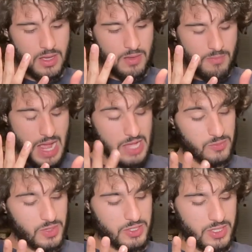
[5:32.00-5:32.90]
Miles
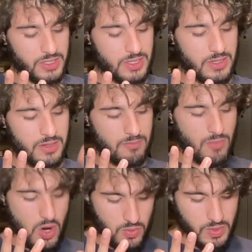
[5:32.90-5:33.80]
Bridges,
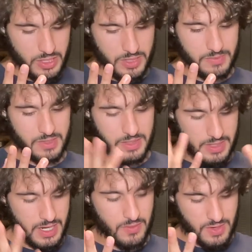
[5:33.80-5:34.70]
Mark Williams,
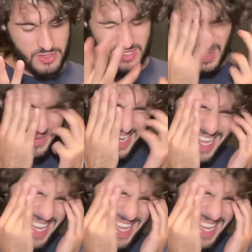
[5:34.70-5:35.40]
Nick Richards. I mean,